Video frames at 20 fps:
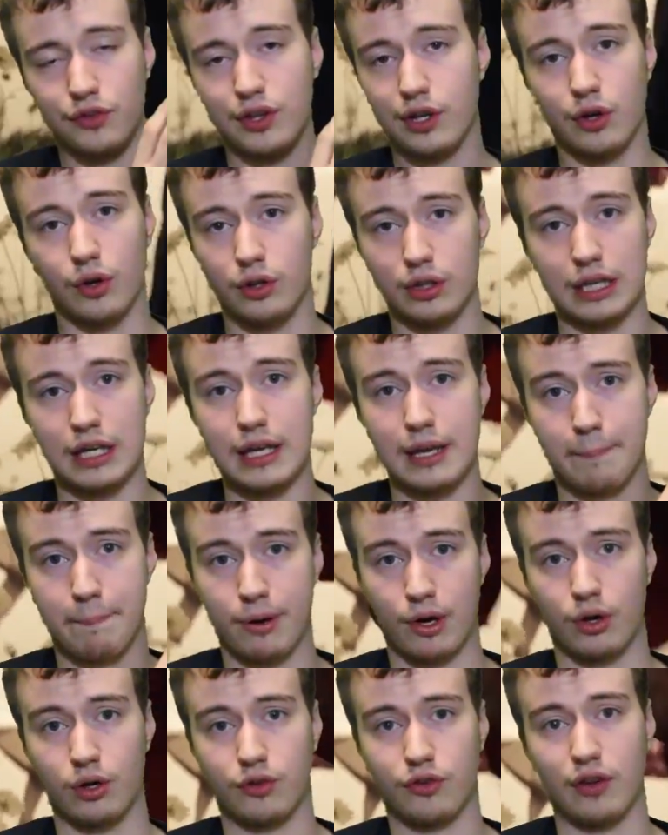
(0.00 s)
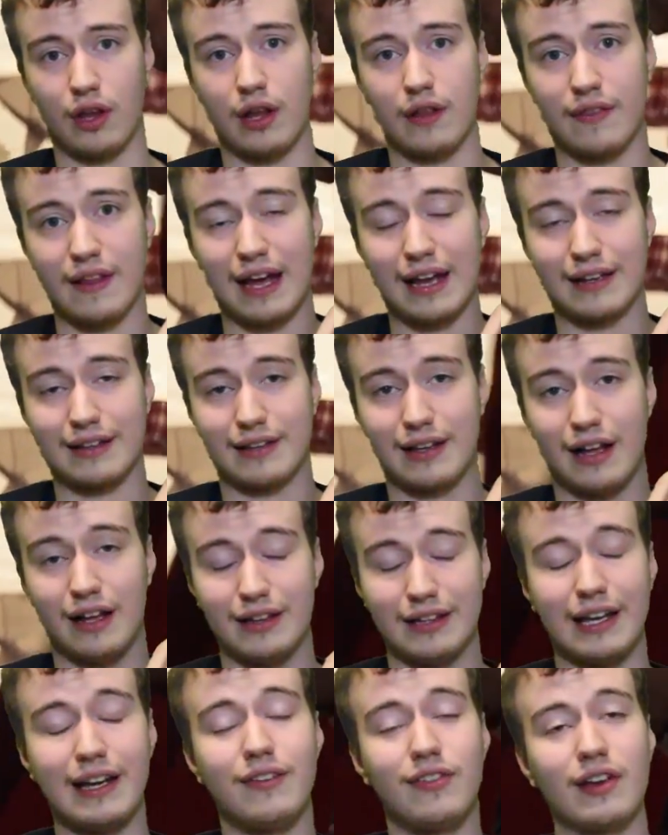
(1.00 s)
the only person that
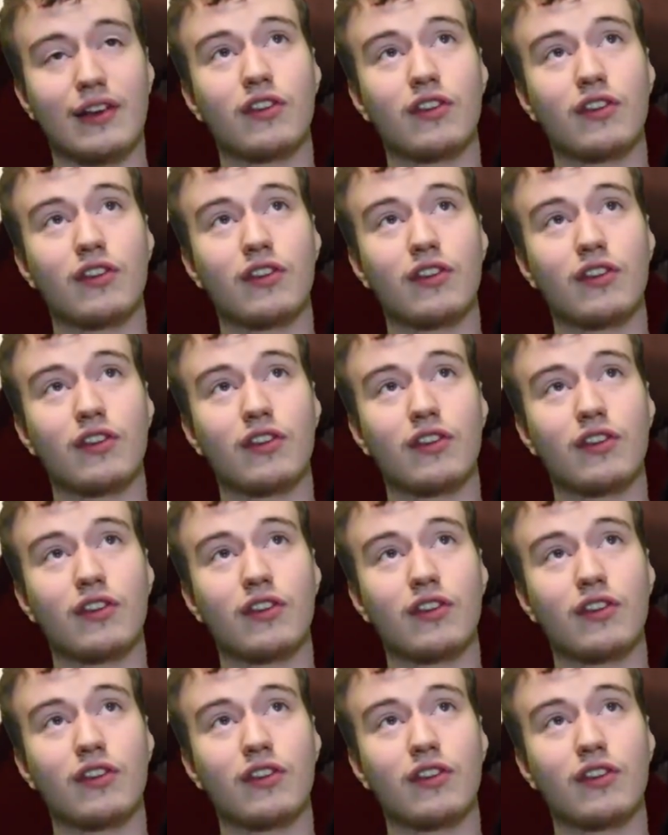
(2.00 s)
at least